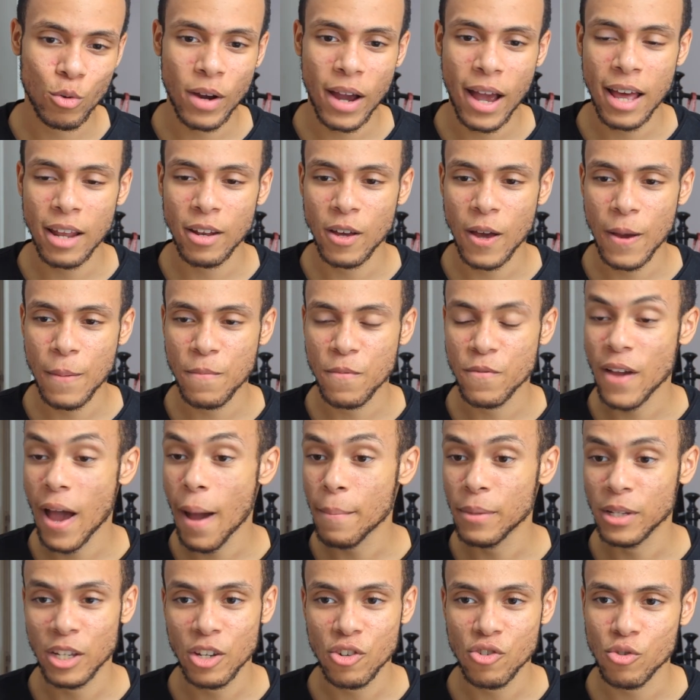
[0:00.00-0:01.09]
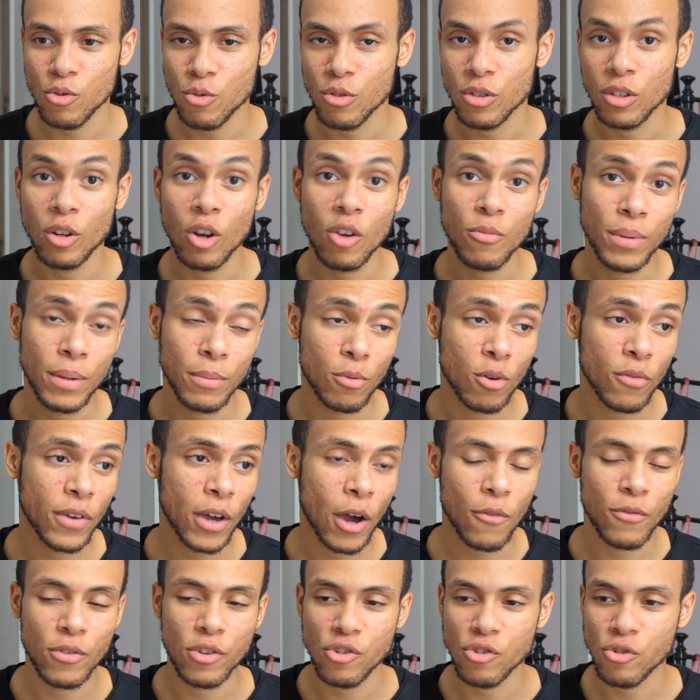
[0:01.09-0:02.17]
I had family issues, a lot of people with
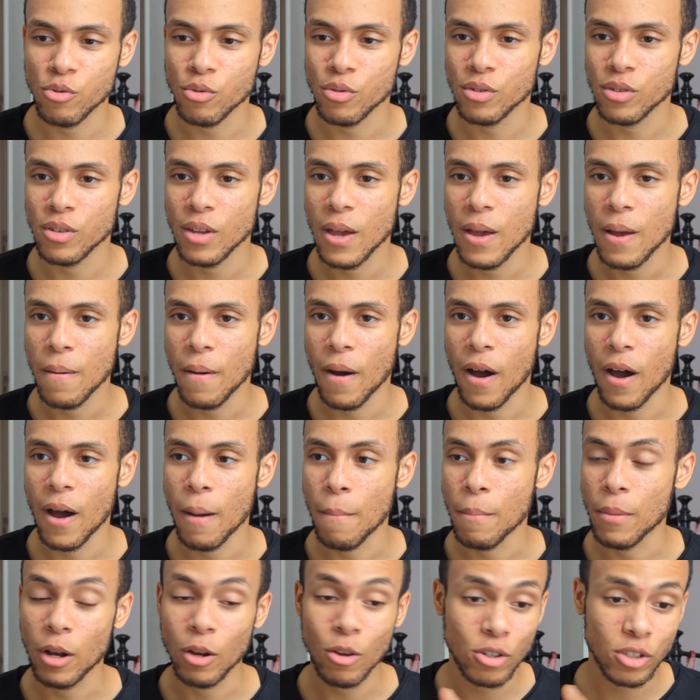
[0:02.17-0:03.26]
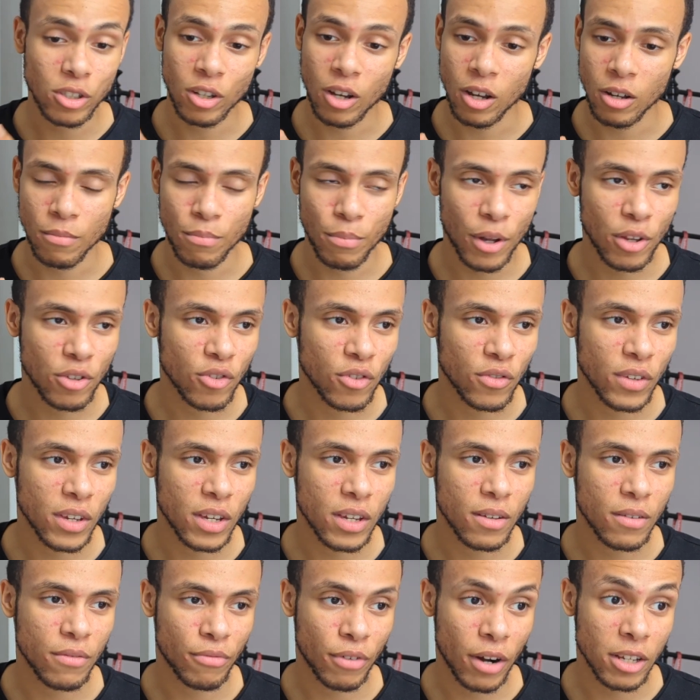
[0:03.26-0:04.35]
health issues. I lost a bunch of
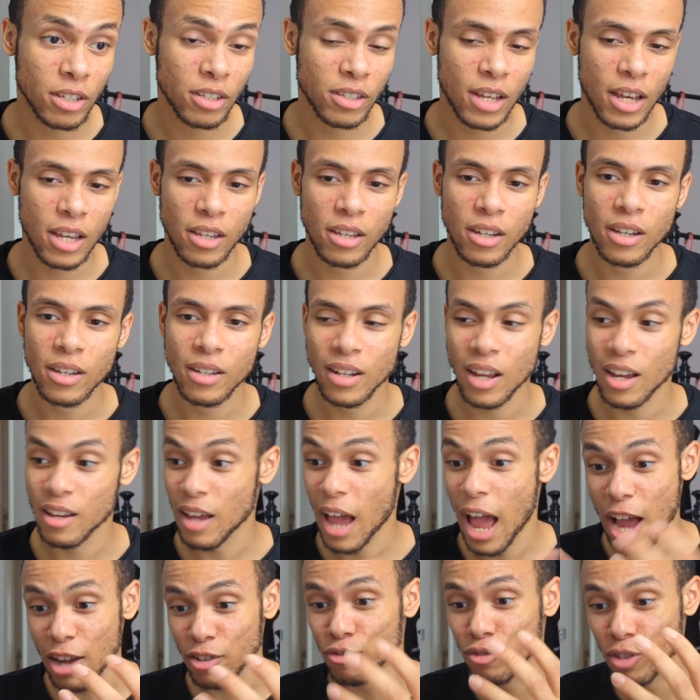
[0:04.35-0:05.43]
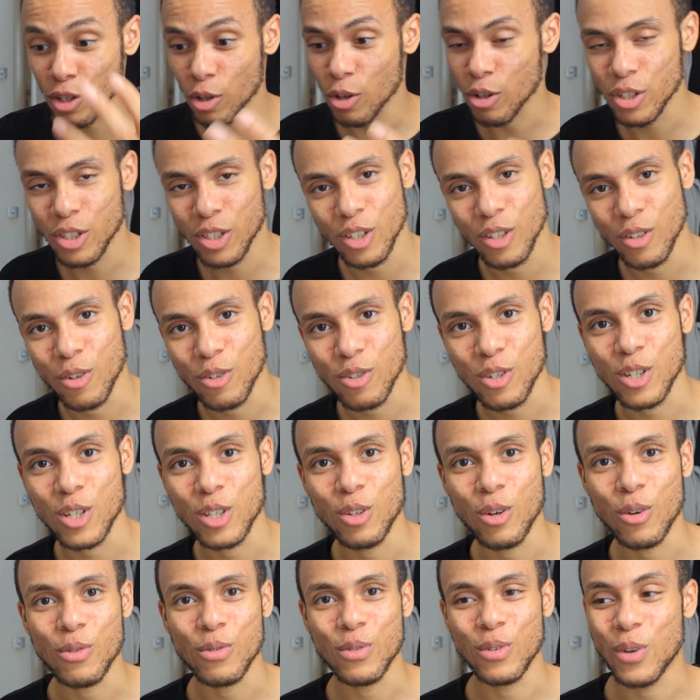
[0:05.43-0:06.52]
friends that year, like actually lost, not just
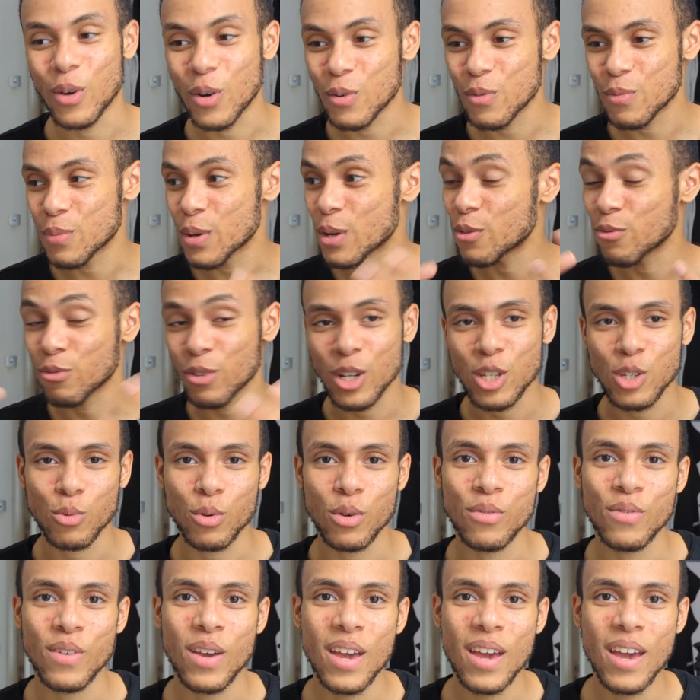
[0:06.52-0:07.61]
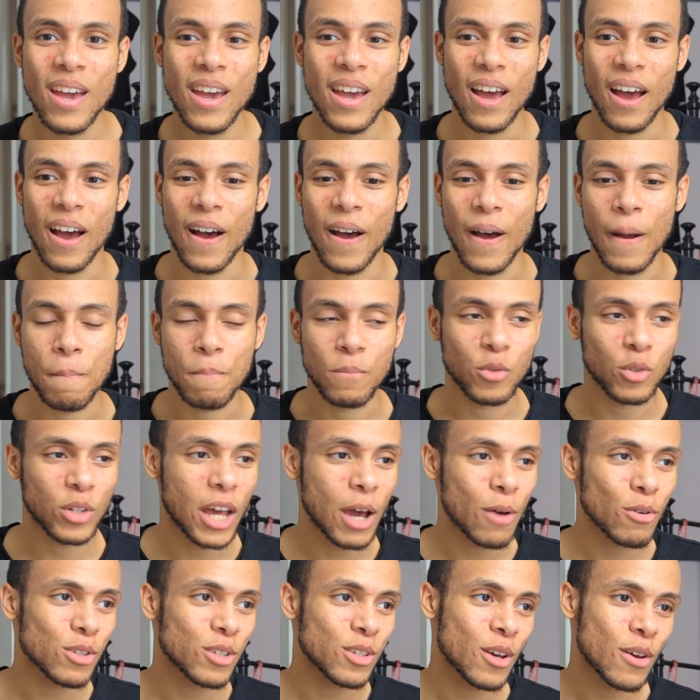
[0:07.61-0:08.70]
not being friends with. So that
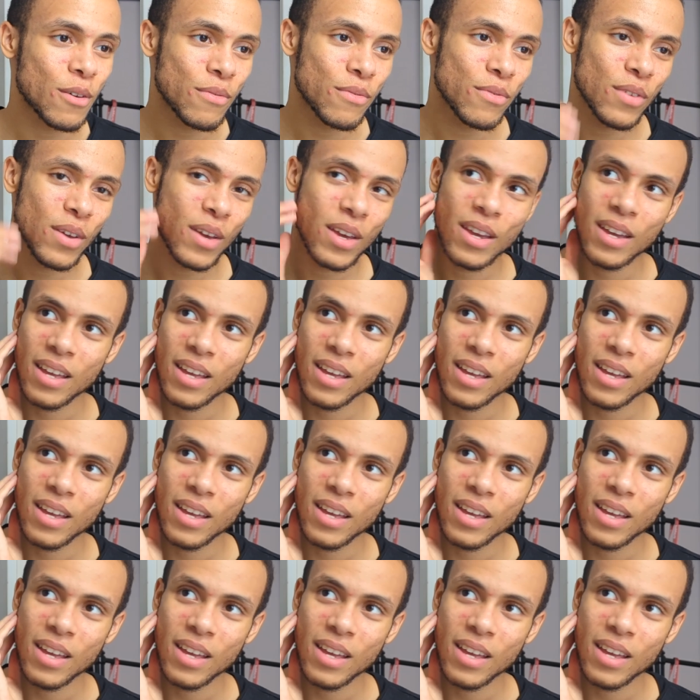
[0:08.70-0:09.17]
was tough.